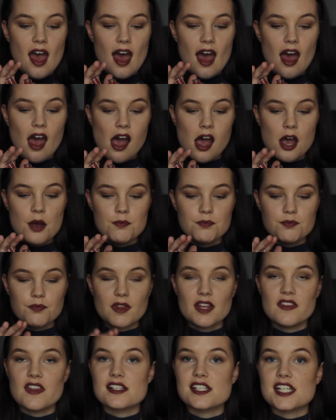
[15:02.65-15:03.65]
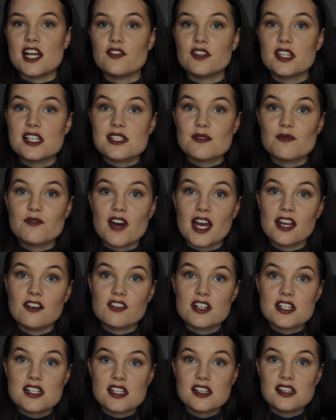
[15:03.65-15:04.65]
There's definitely some
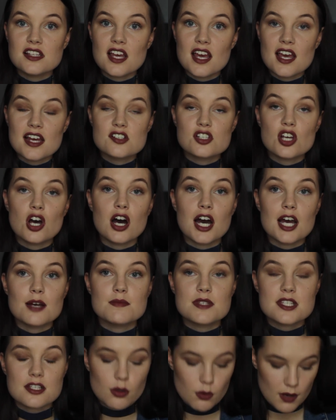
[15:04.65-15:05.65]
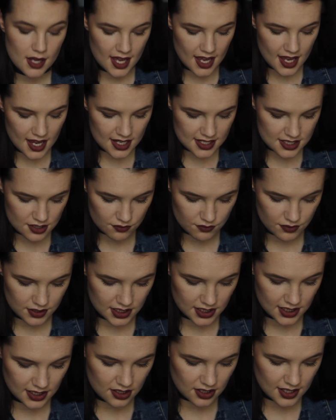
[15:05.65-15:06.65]
favorites in there. Times Square is a
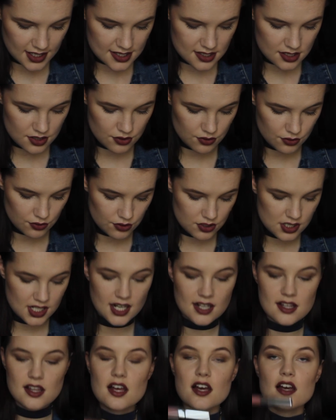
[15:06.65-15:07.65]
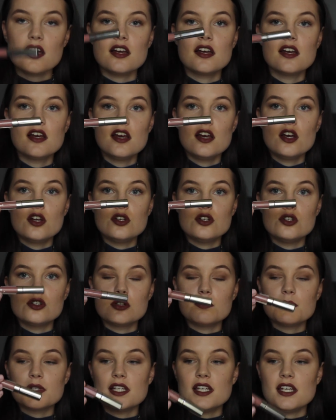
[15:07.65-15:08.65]
really nice nude color.
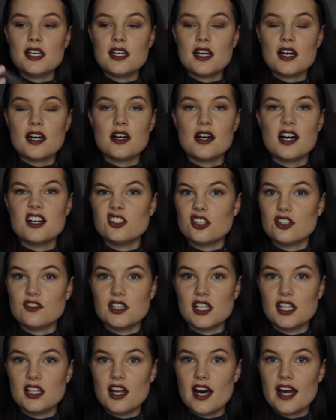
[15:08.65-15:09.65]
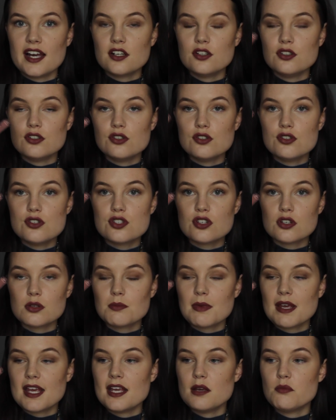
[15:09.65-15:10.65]
Normally I don't really like nudes
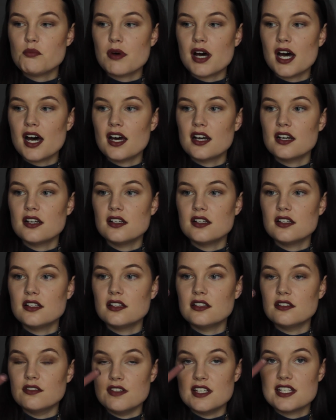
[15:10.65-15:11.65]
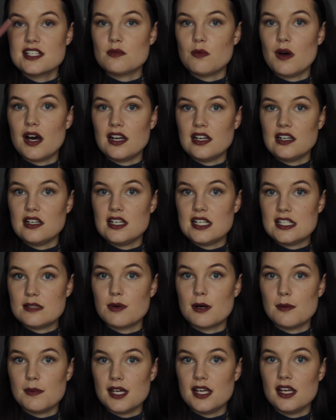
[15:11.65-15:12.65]
on me, but this one is
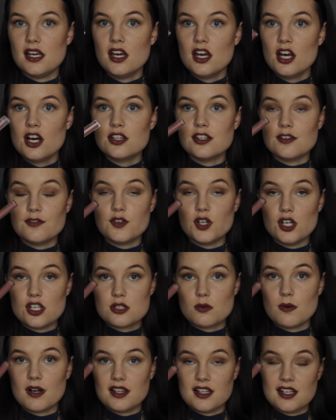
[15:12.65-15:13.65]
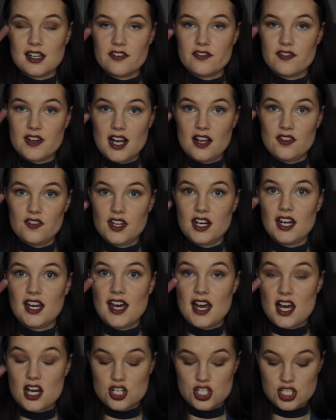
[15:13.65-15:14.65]
probably the first one that I found that I
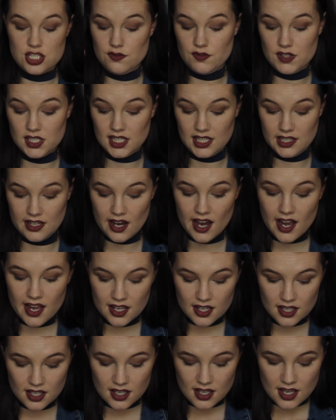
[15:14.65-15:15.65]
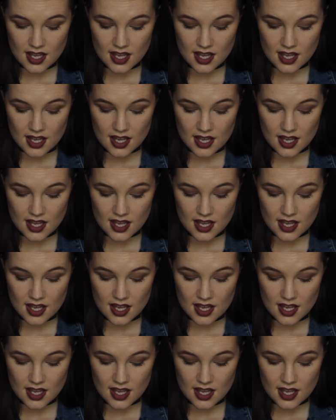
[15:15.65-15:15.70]
actually really like.